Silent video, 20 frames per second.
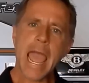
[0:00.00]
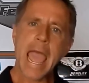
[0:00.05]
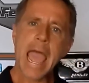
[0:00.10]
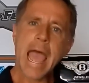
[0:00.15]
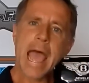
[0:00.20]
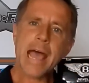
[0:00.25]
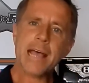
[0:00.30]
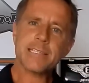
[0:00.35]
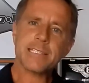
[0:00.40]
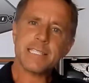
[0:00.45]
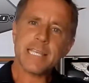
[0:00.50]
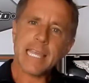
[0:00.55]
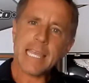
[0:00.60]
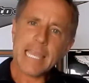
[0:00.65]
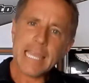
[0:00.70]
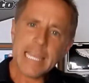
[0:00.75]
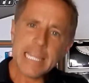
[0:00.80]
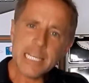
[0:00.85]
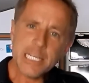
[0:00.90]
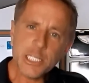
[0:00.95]
ass
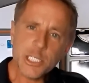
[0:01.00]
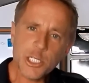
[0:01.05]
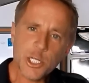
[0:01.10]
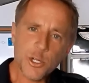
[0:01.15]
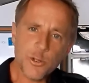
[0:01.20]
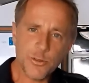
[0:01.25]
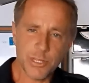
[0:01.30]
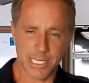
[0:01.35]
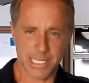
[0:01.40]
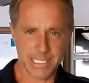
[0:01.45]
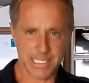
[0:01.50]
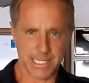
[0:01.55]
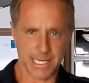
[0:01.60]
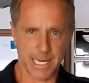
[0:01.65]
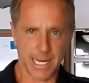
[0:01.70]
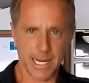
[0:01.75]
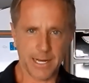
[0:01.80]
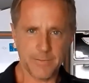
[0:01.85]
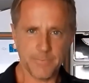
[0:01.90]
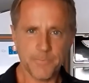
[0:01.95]
into the
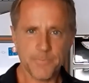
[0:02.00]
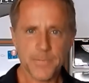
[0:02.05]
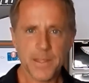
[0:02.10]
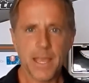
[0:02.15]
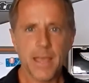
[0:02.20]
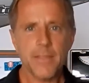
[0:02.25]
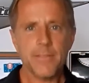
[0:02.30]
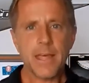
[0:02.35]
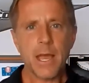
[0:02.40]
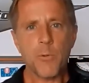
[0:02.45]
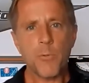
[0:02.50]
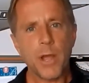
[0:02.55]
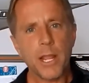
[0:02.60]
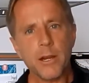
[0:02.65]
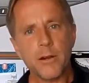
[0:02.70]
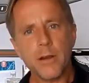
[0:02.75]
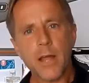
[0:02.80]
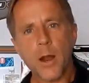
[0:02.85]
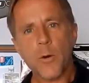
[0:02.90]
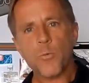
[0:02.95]
seat. That way
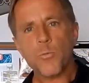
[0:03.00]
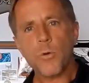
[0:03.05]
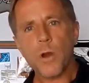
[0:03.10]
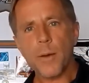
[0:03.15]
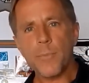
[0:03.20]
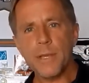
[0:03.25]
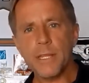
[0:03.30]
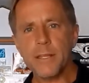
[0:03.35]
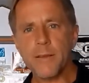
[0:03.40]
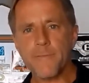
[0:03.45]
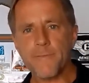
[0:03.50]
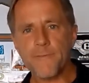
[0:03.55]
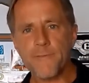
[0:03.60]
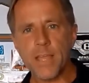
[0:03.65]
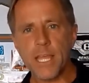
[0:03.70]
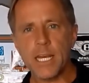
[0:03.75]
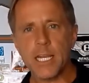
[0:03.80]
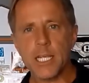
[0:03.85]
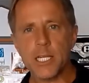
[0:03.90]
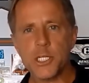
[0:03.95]
you're not rubbing the
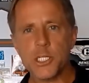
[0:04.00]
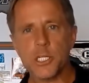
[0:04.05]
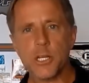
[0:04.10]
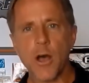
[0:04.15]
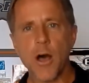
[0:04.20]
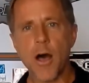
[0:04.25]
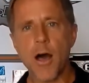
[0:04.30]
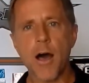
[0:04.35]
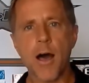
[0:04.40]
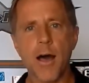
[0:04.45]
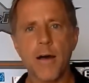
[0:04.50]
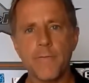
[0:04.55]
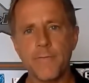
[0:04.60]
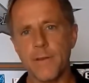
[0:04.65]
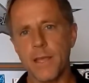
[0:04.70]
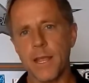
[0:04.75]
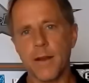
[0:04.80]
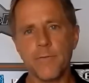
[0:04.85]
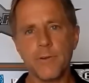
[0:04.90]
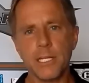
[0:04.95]
finish off
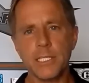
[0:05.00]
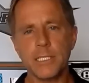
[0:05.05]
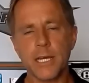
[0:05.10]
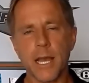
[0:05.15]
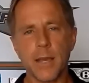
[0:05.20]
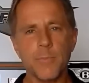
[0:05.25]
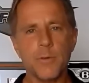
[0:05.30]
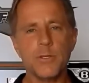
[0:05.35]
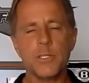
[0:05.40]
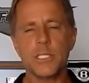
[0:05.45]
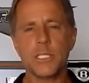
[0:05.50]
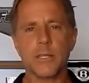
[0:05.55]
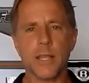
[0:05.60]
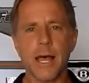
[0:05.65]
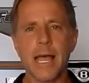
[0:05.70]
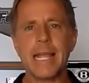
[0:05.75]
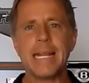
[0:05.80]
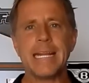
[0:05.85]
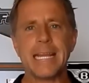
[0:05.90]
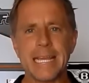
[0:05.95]
every time you
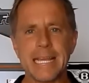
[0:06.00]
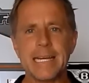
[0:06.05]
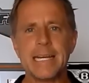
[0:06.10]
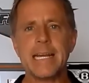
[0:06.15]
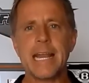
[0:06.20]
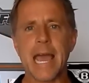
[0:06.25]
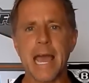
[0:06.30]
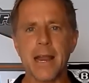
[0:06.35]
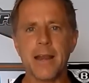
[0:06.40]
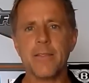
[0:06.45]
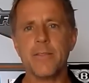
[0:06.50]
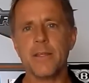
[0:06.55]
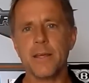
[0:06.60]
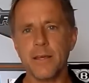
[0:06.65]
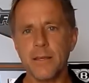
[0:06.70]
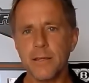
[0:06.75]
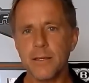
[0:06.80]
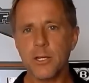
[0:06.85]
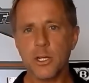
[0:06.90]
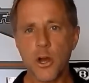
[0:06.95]
slide in and out of
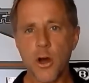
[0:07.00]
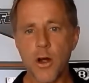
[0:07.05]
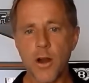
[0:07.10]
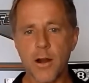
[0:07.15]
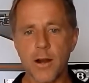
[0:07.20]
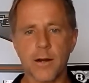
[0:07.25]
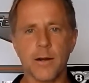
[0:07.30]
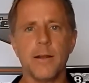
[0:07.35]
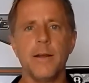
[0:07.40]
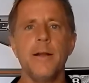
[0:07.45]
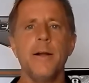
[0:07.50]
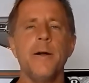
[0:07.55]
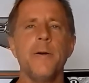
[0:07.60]
the car.